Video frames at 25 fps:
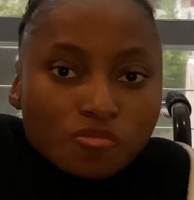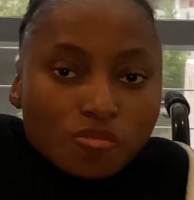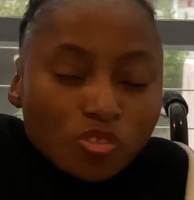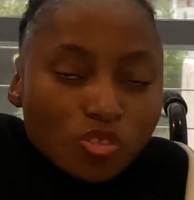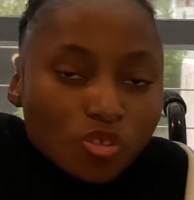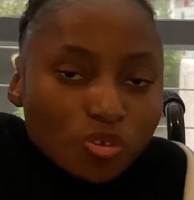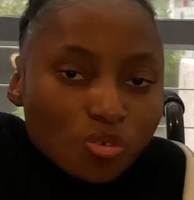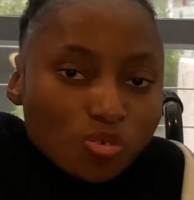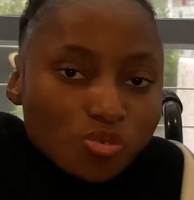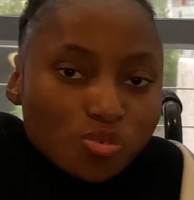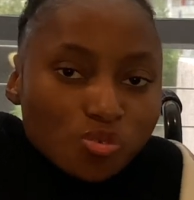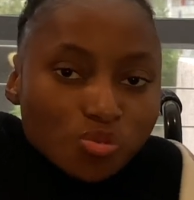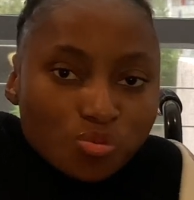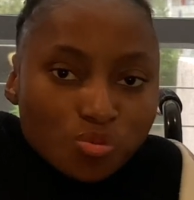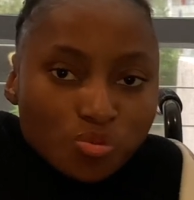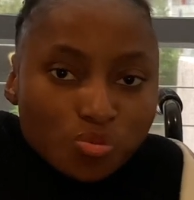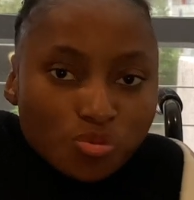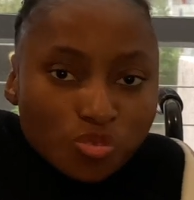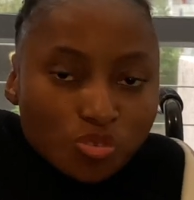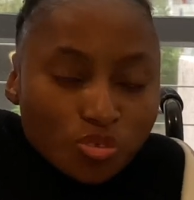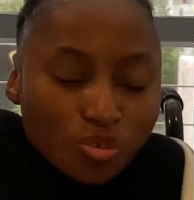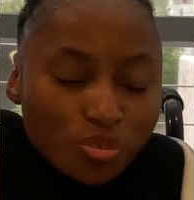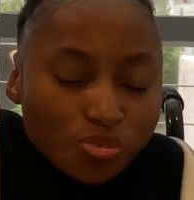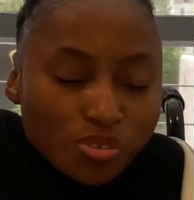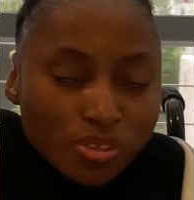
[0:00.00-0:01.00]
For those who
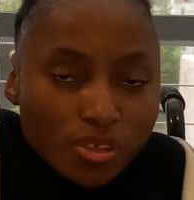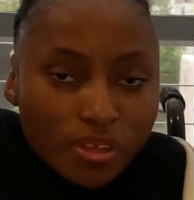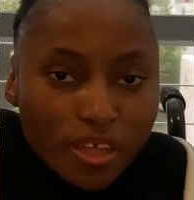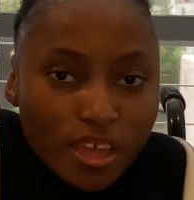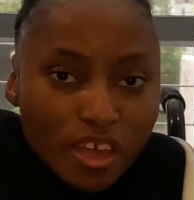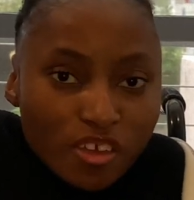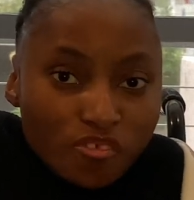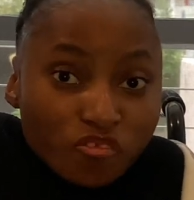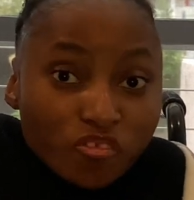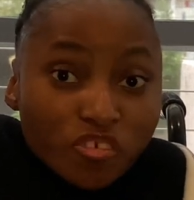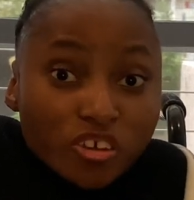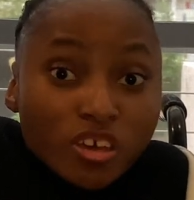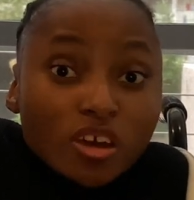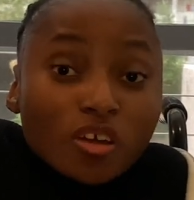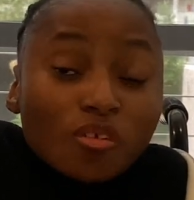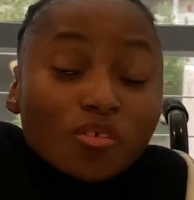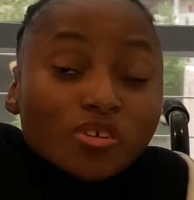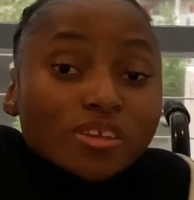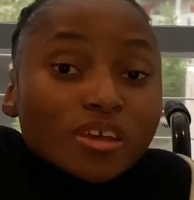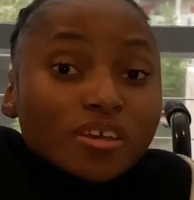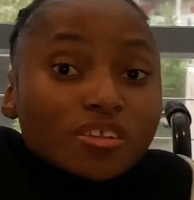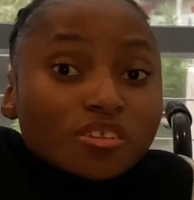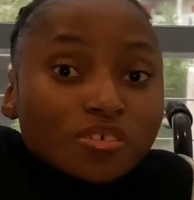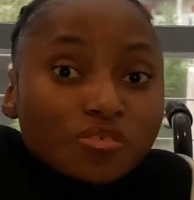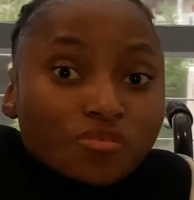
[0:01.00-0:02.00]
know South Africa, I was
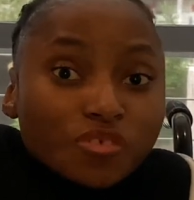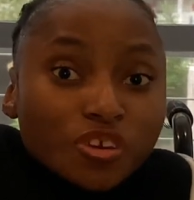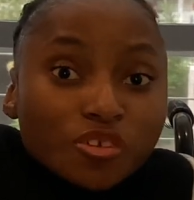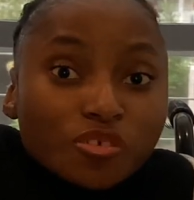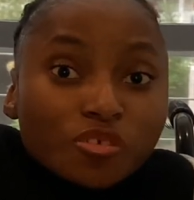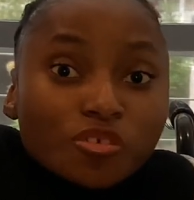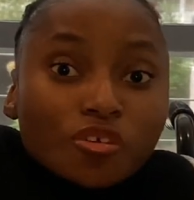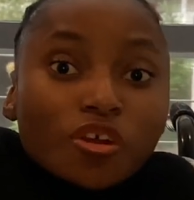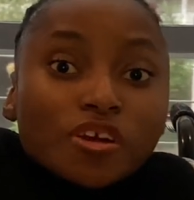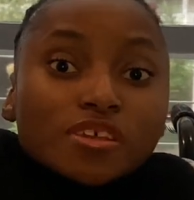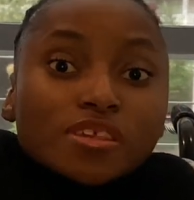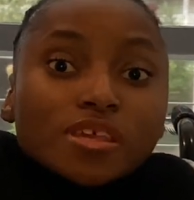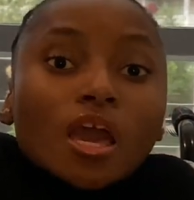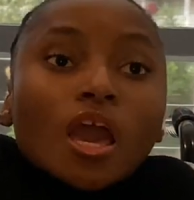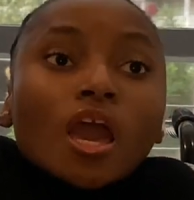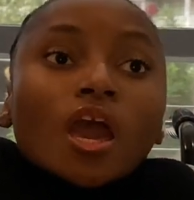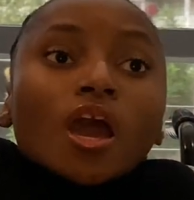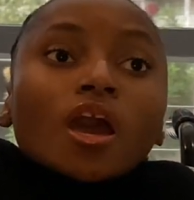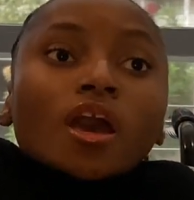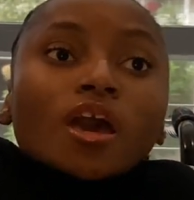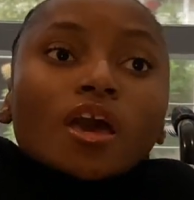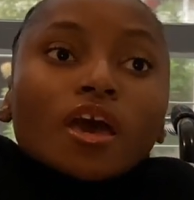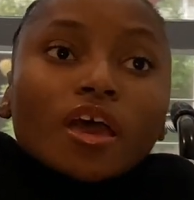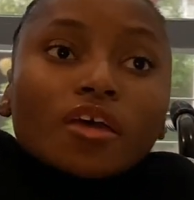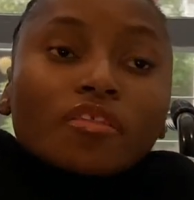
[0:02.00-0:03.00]
under Red Cross,
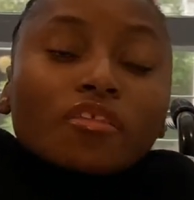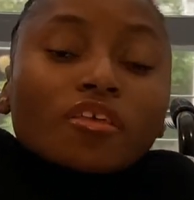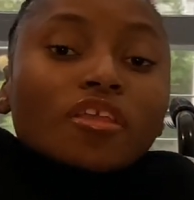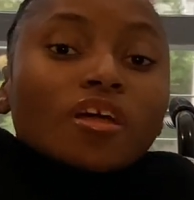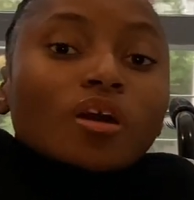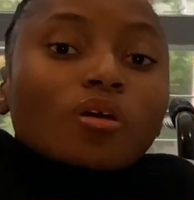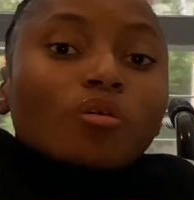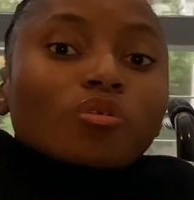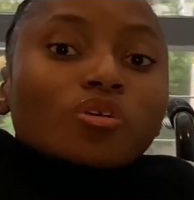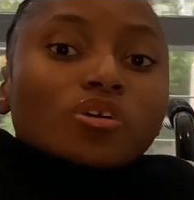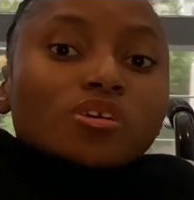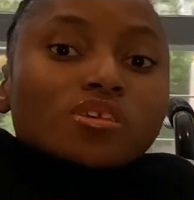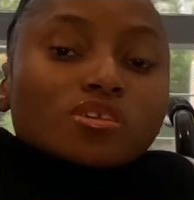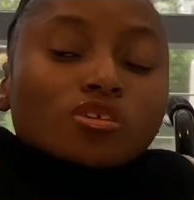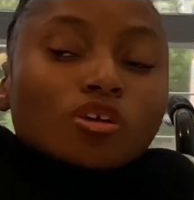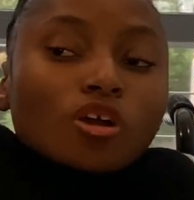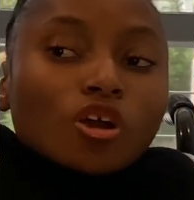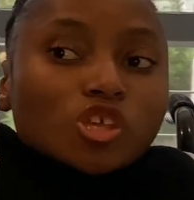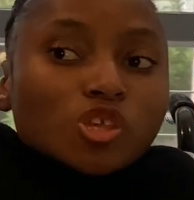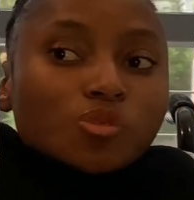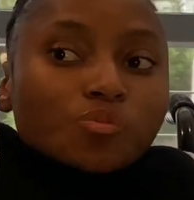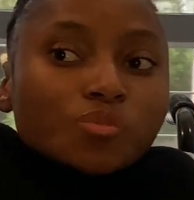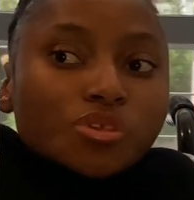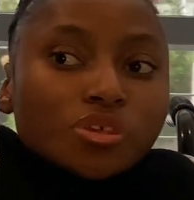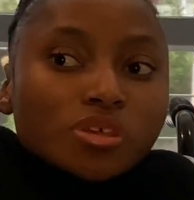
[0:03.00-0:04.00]
and then I was
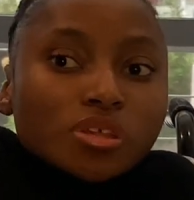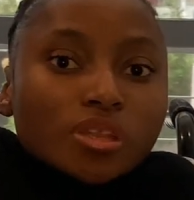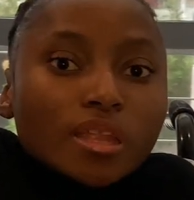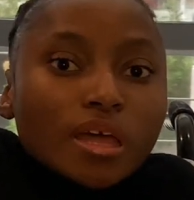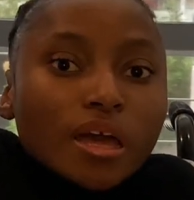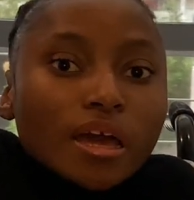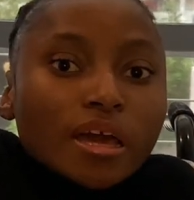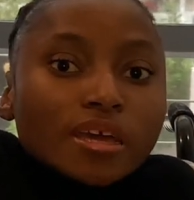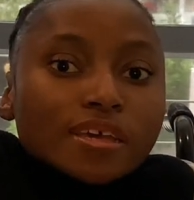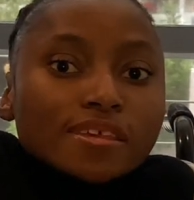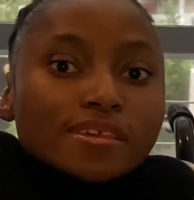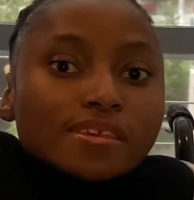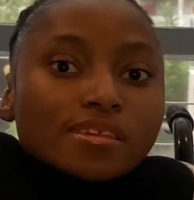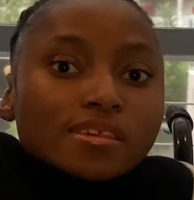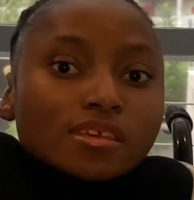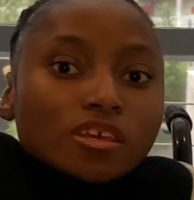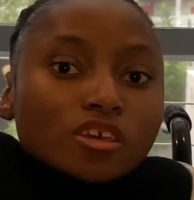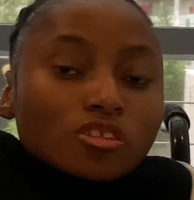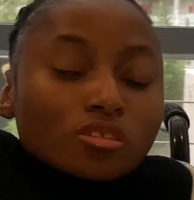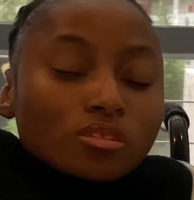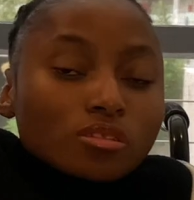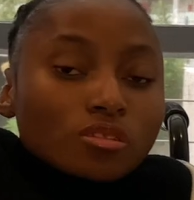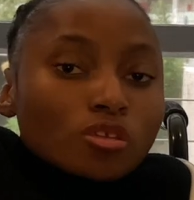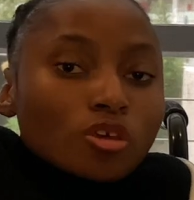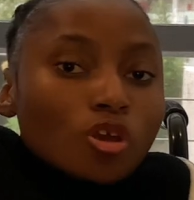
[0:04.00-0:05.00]
hospitalized
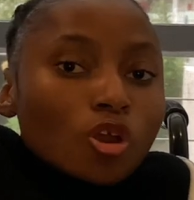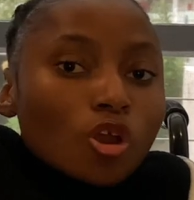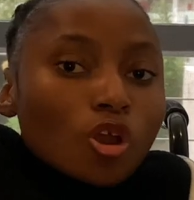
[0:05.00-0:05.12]
in